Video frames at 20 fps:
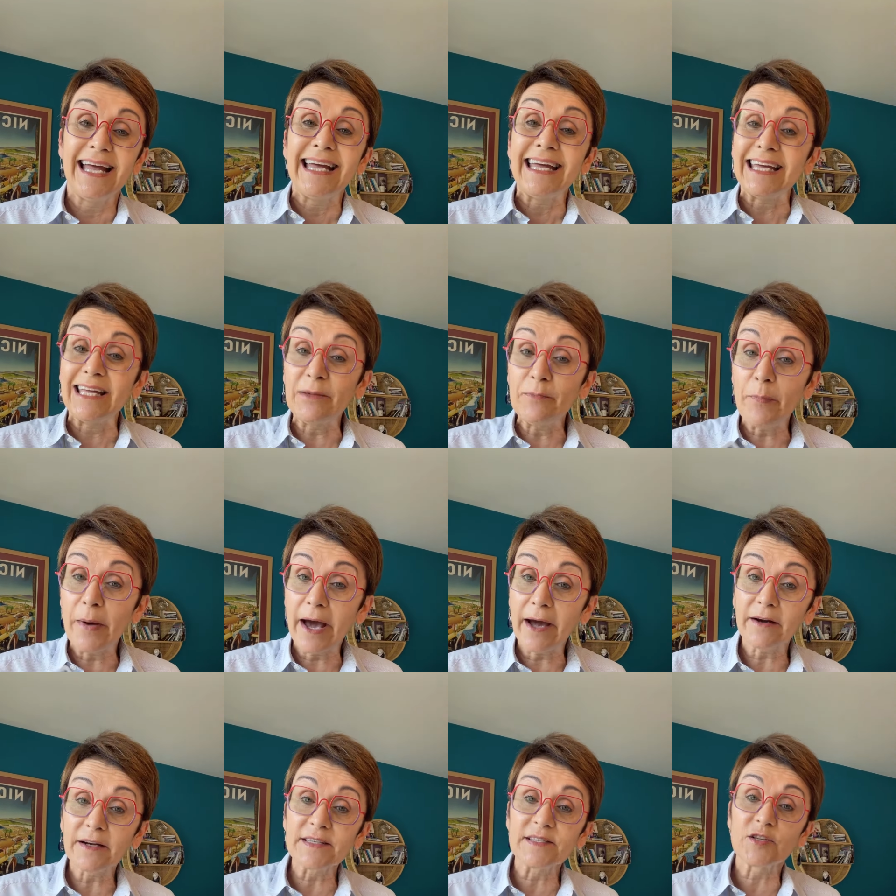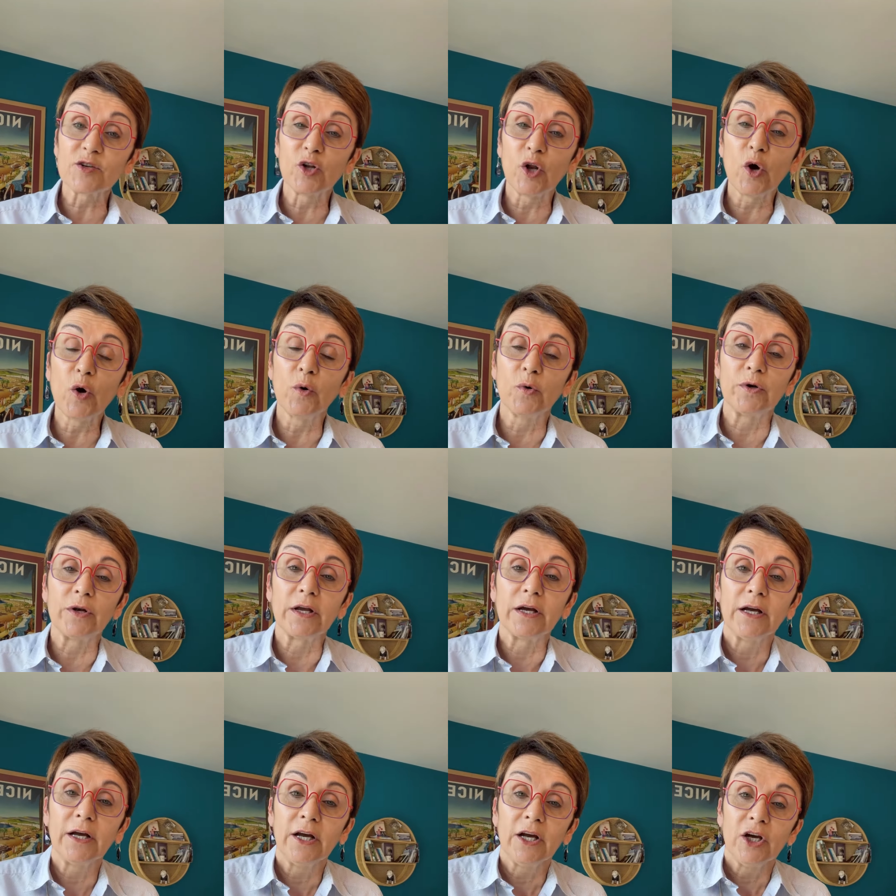In Paris alone,
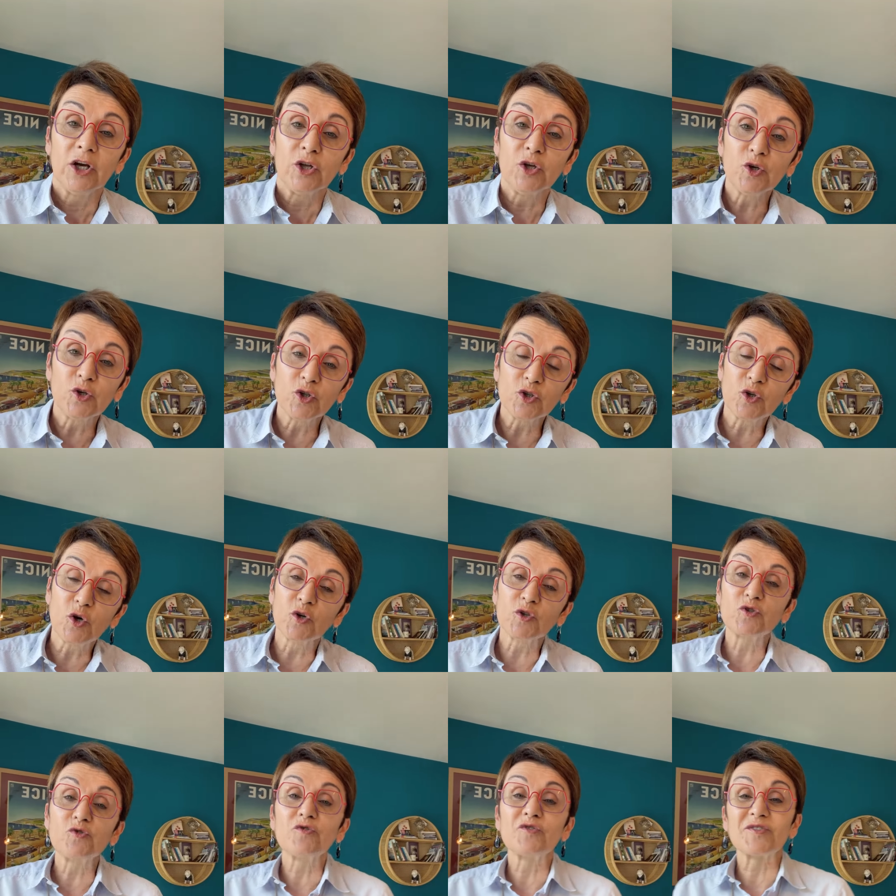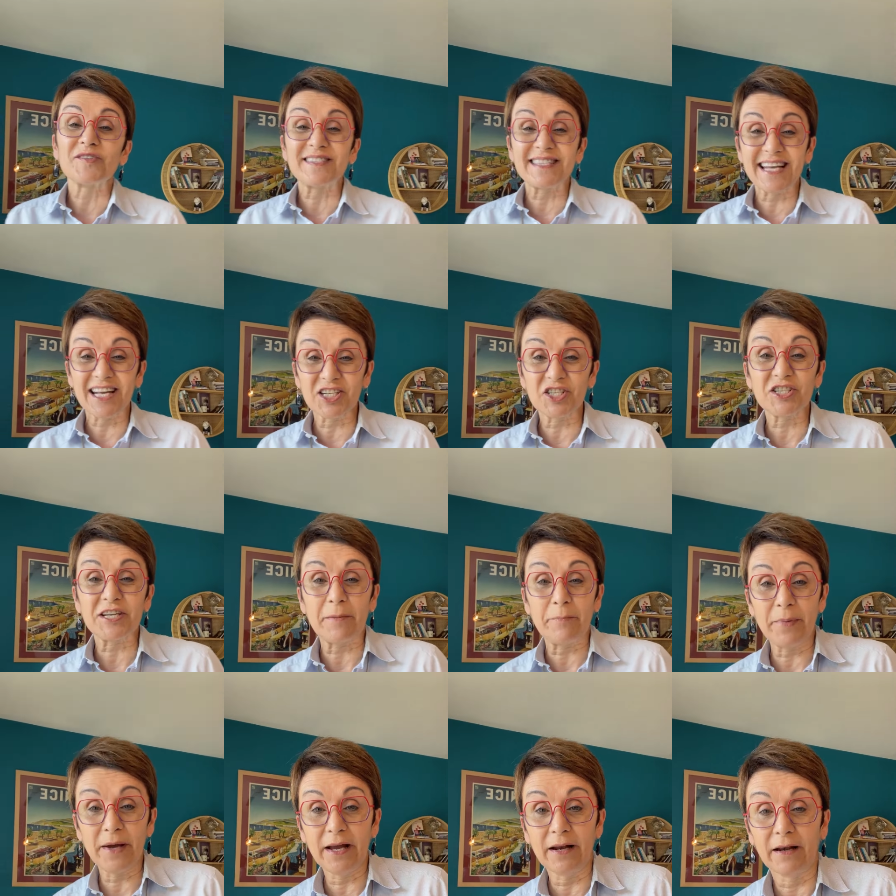you could go to the
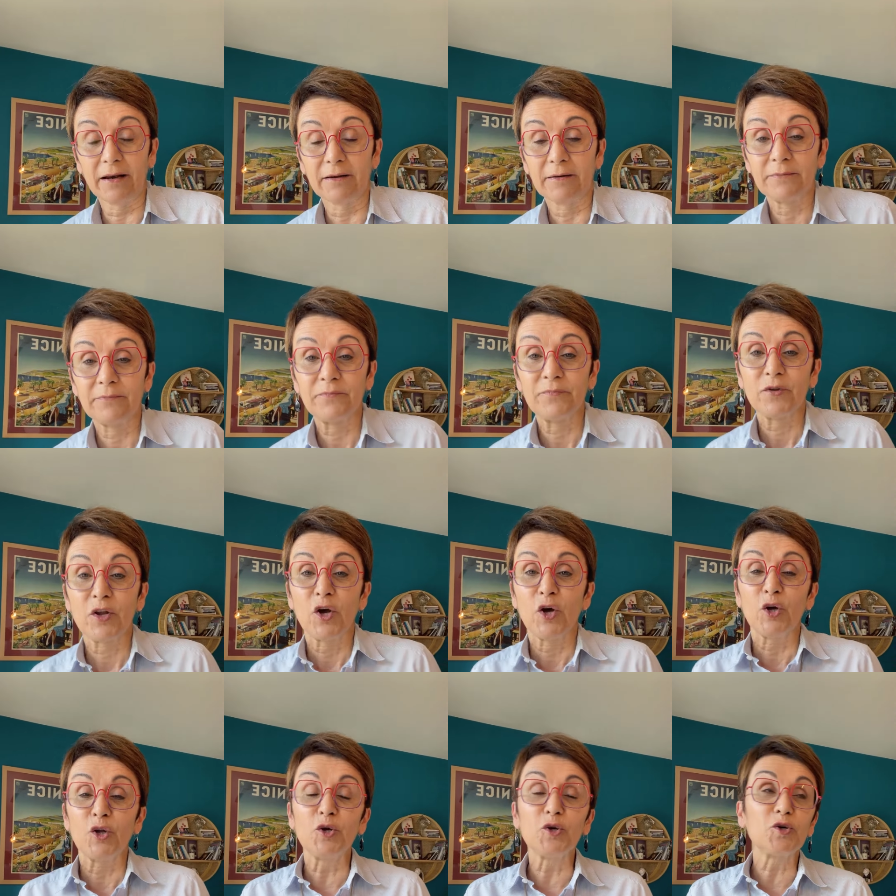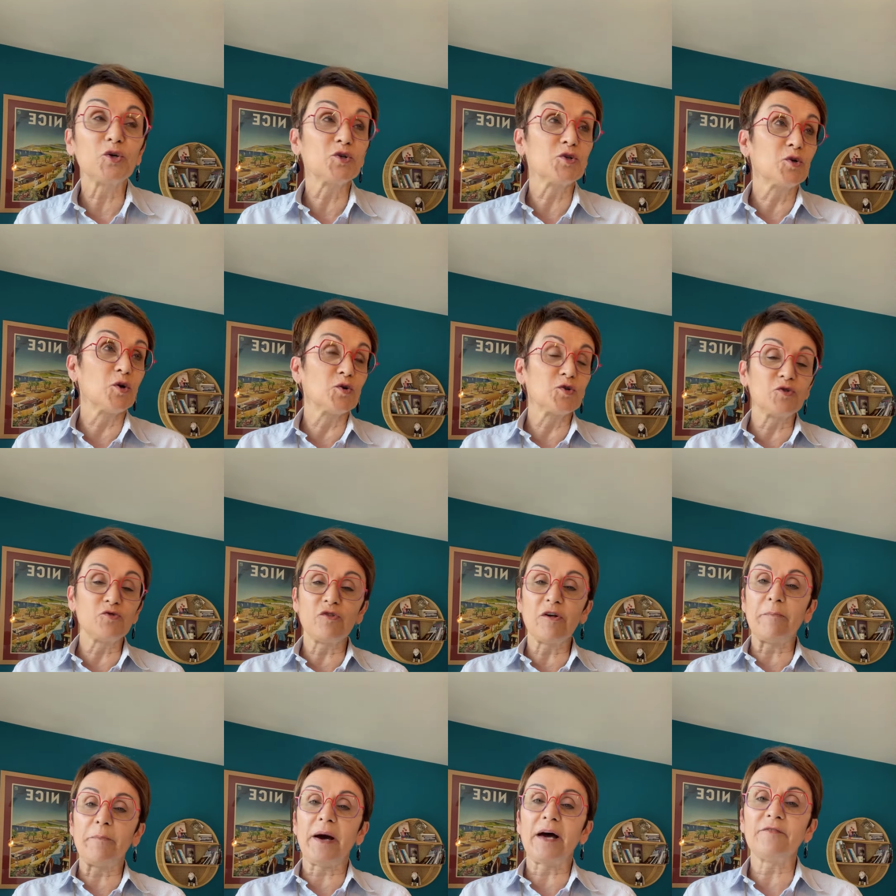Sainte-Chapelle, you could go to
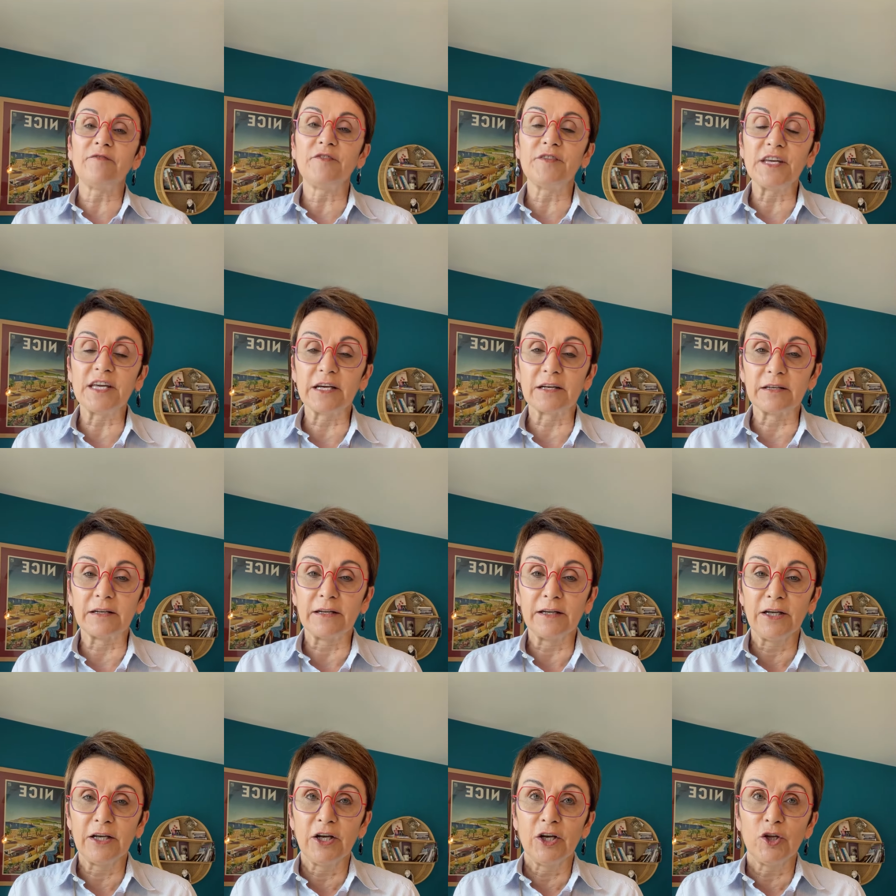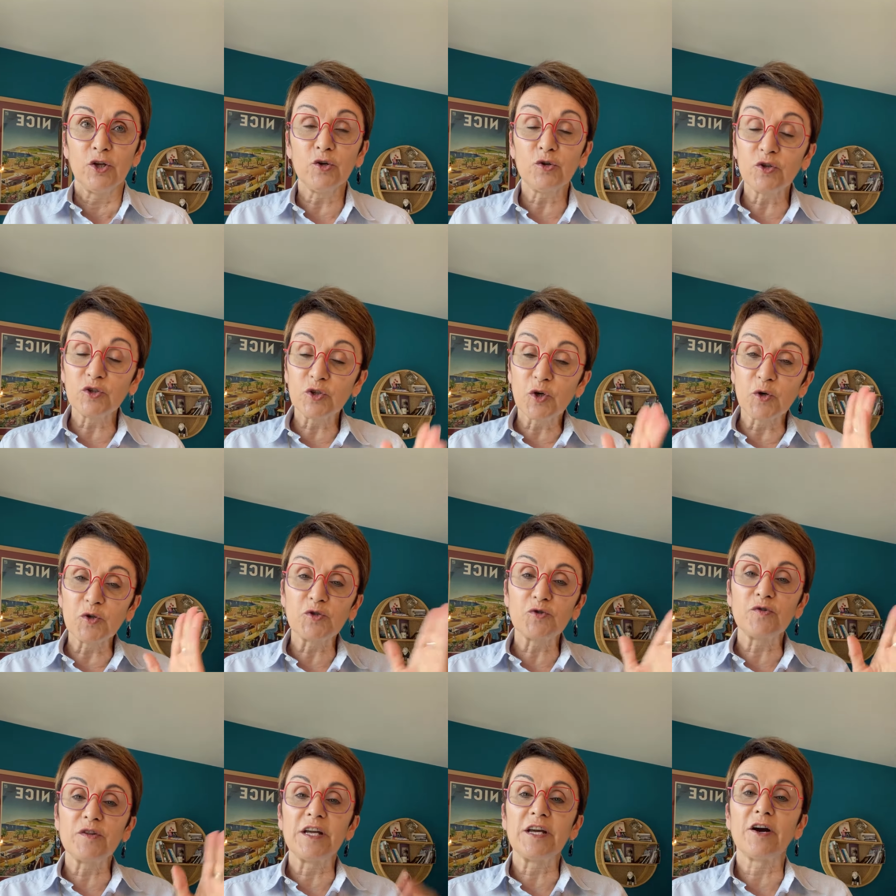the Pantheon, you could go
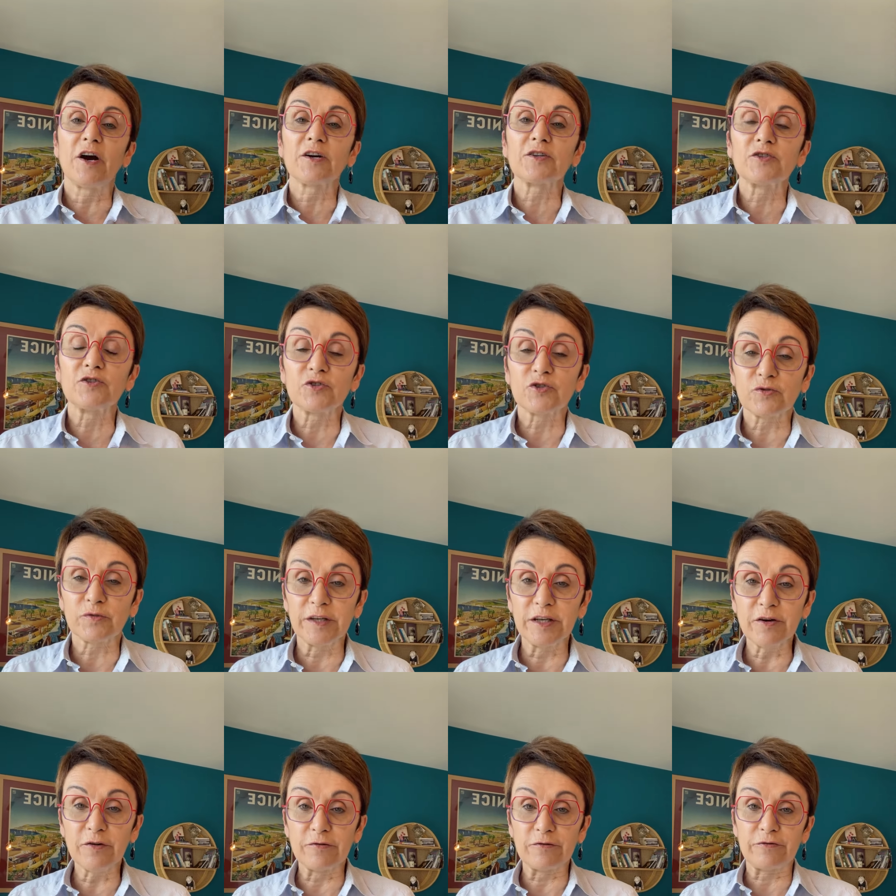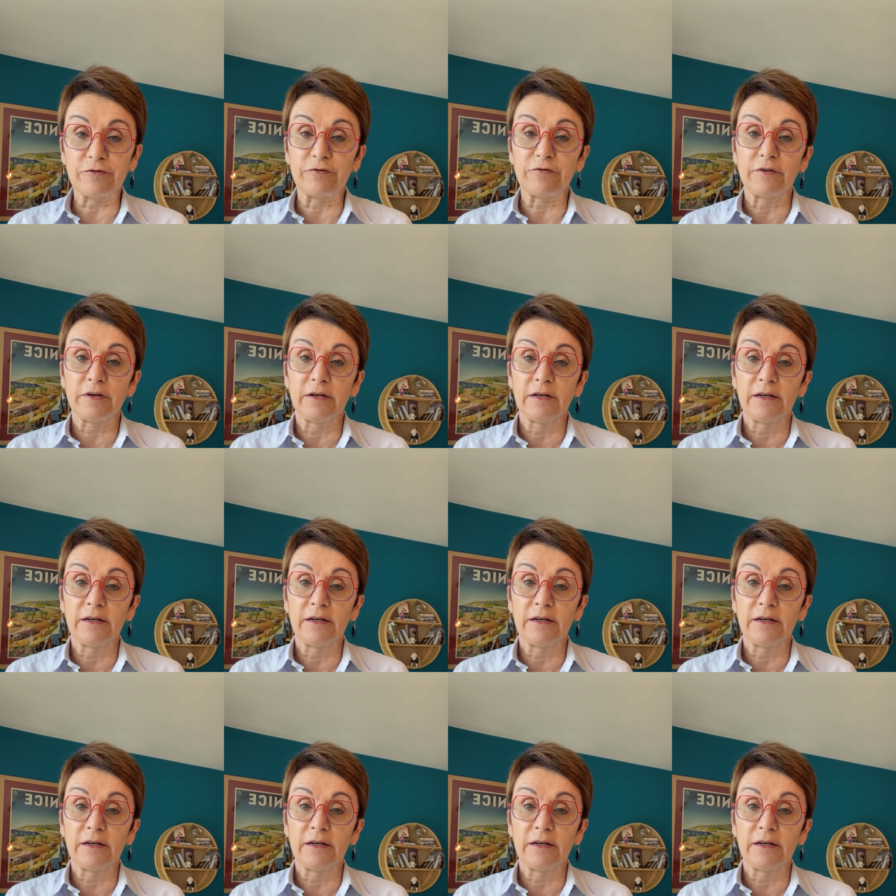to the Arc de Triomphe,